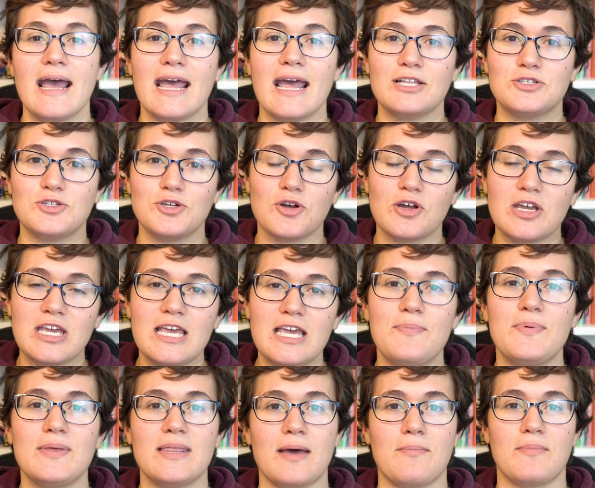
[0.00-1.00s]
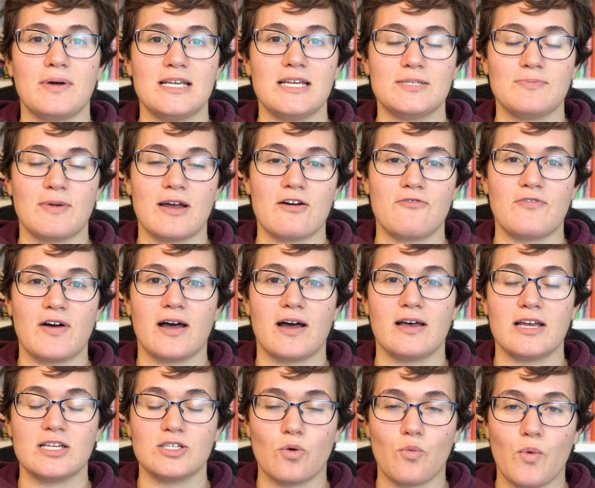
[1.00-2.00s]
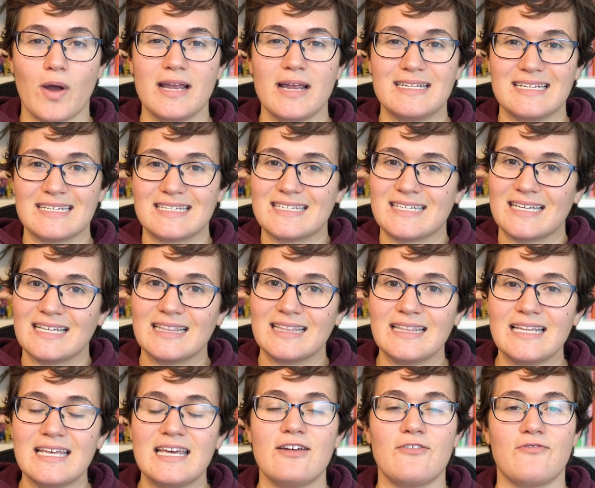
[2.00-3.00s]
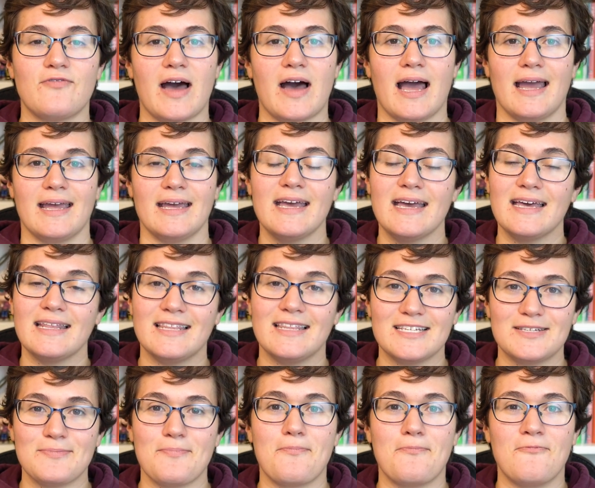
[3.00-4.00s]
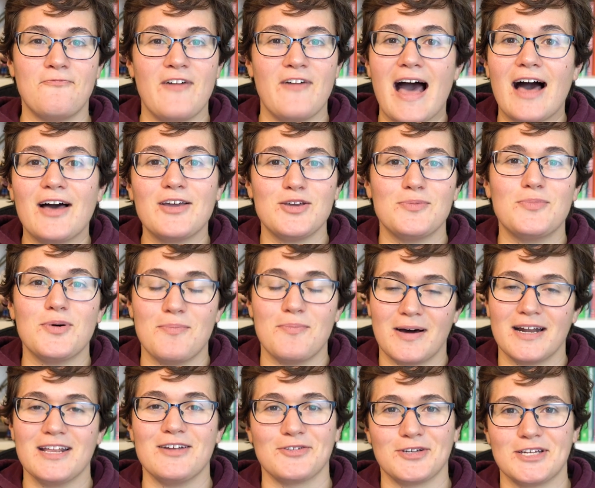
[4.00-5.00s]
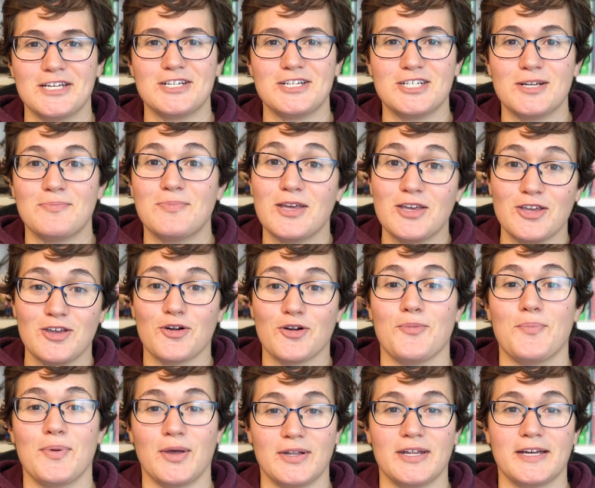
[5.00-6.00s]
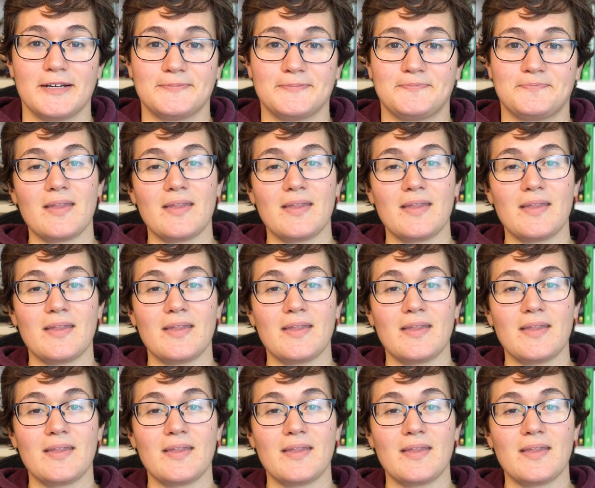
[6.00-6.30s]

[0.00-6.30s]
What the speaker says: And so you're keeping that money smile file as a way to solidify this valuable money relationship that you're building.